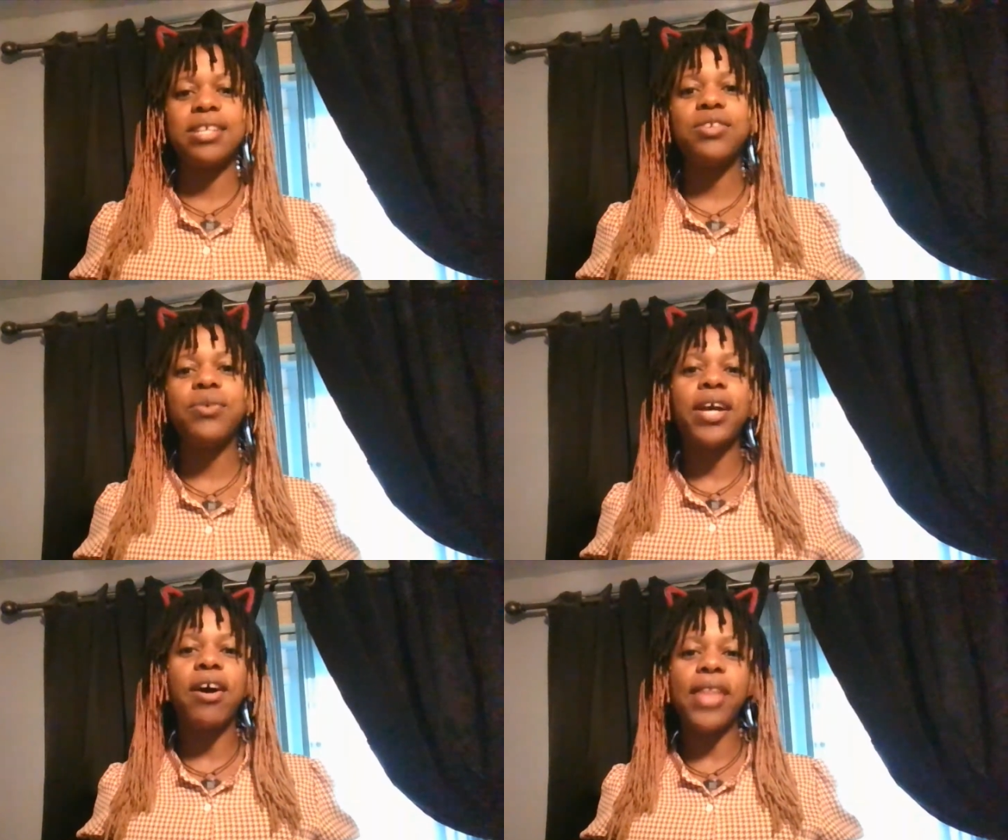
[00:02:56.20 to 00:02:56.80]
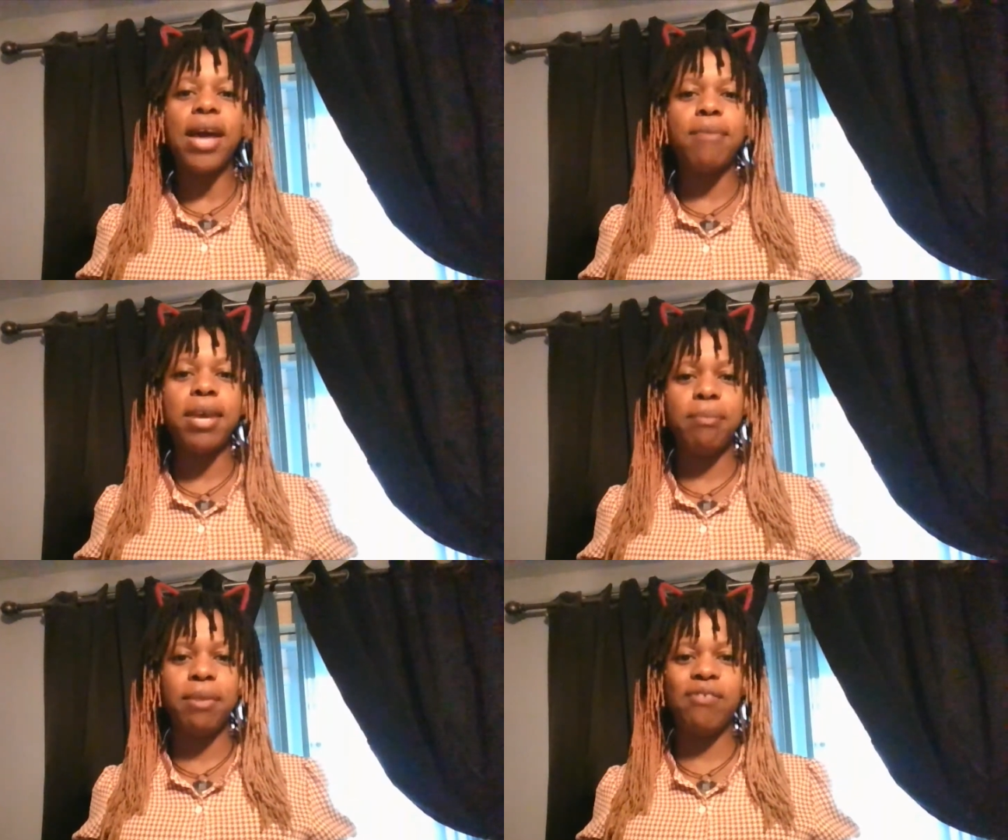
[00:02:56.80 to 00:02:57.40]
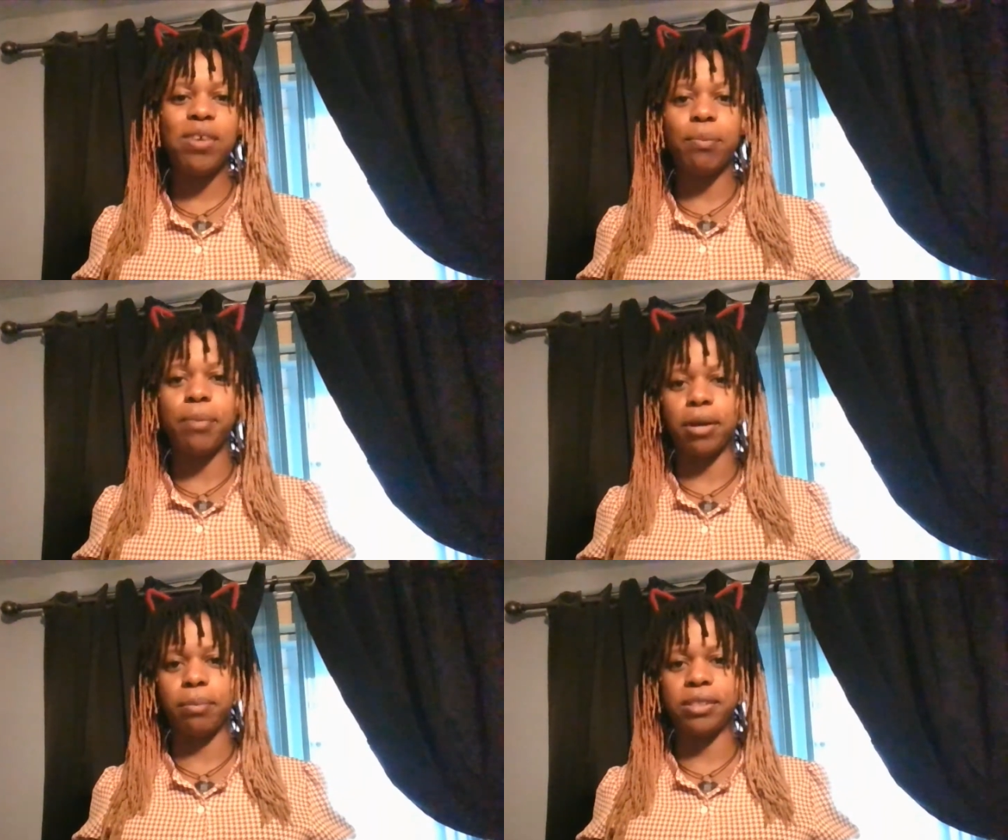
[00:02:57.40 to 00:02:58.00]
doing all that made me feel
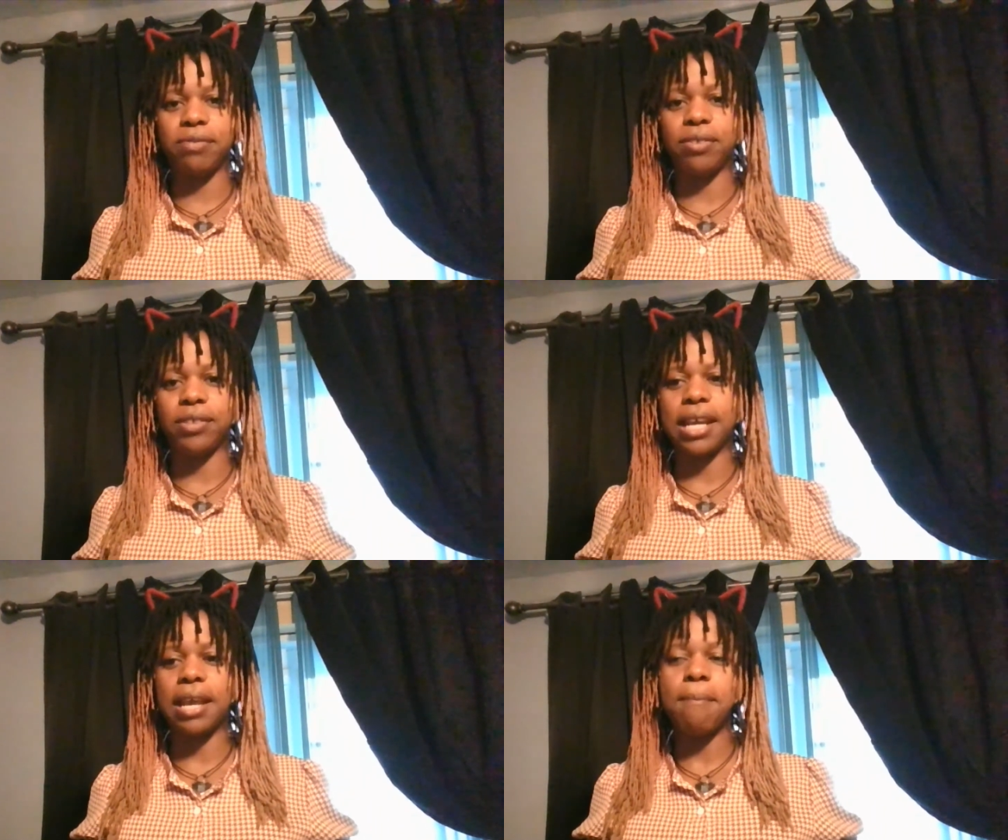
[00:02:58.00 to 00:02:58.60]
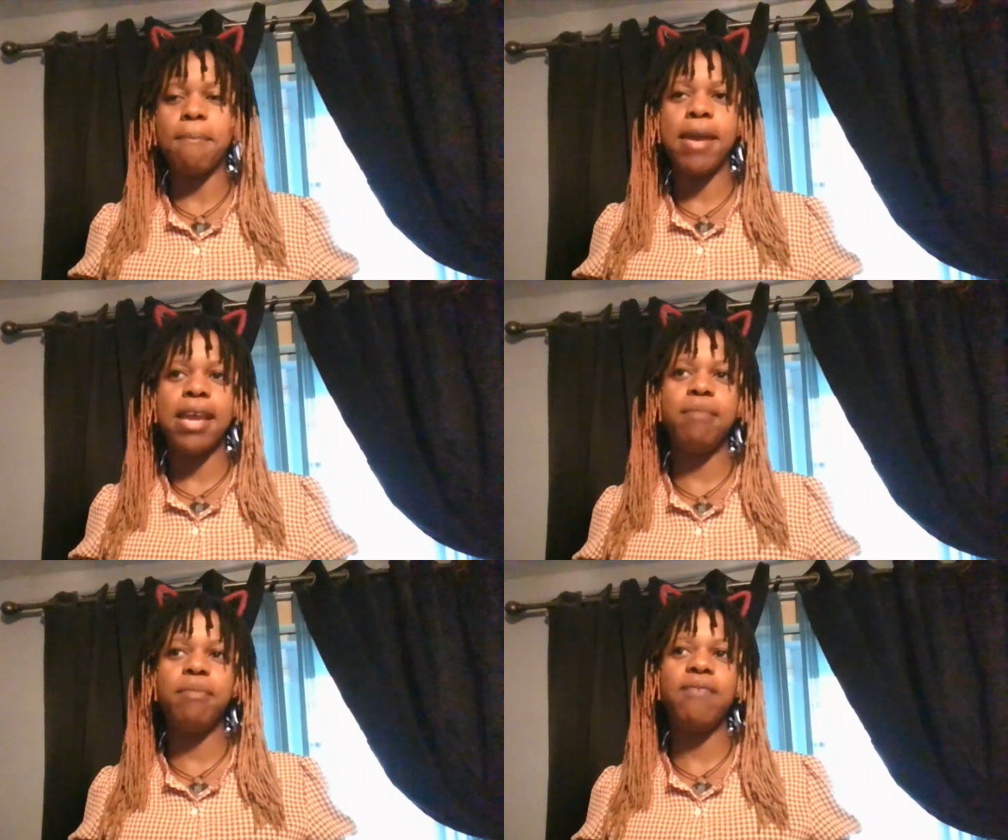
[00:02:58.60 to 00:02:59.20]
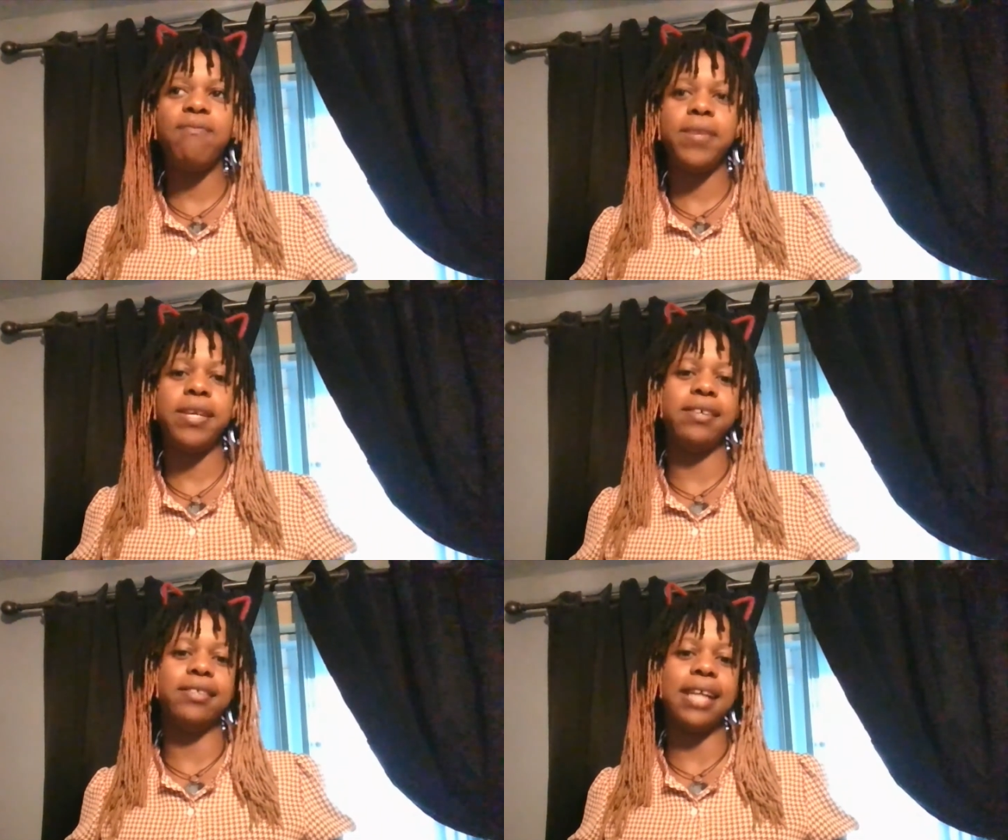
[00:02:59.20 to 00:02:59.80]
purposeful. Like it made me
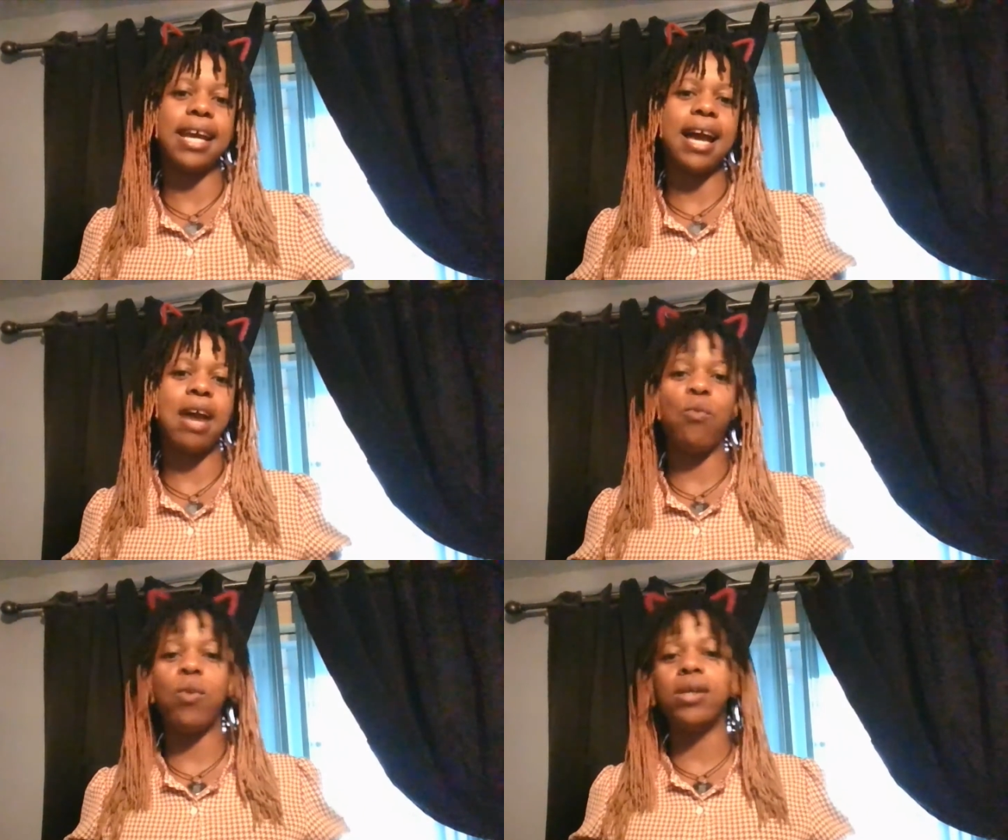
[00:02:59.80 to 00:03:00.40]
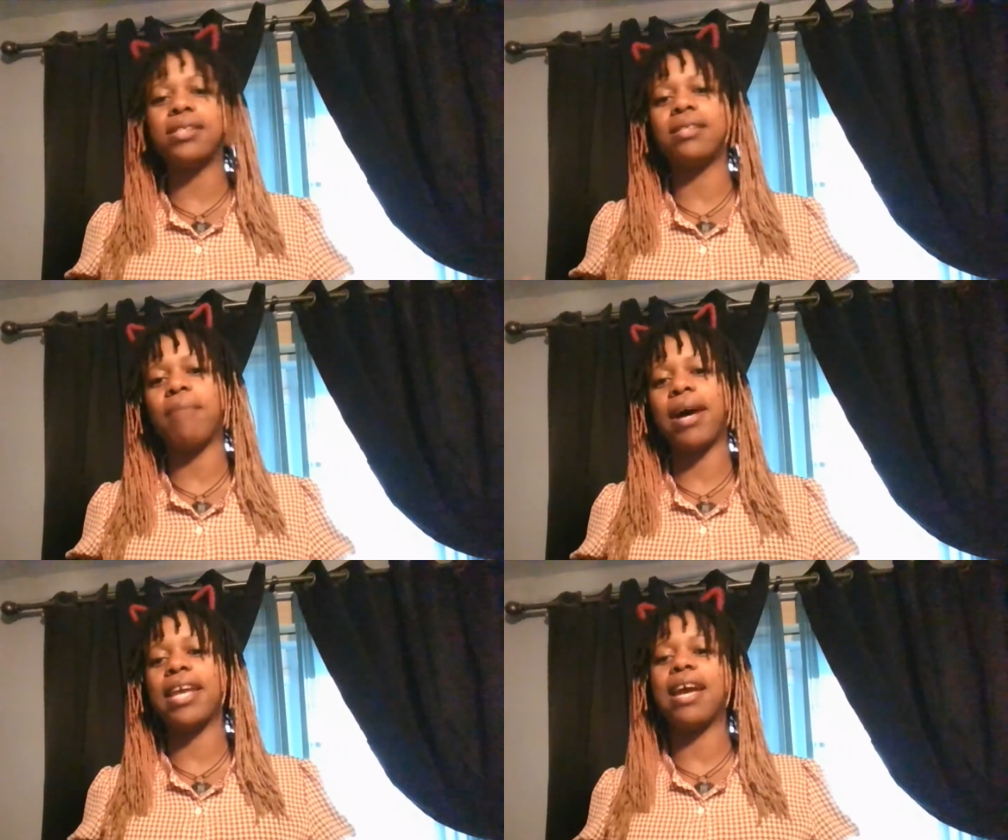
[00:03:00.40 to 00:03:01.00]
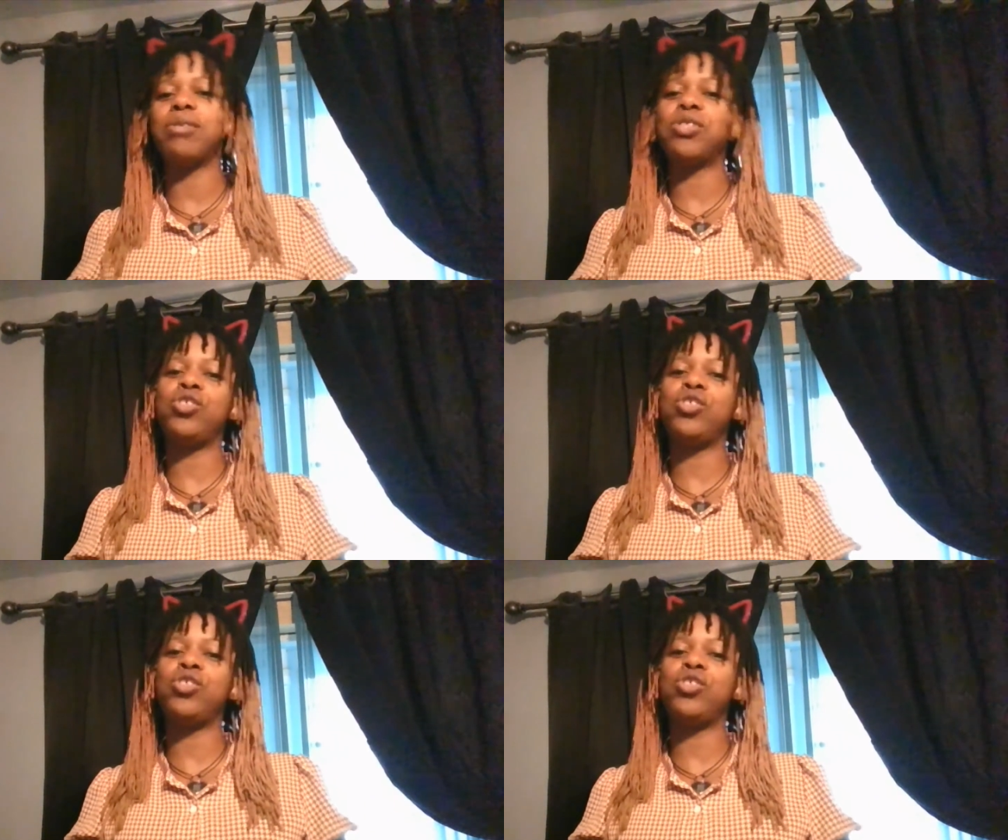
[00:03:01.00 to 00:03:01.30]
feel like I was somebody, I was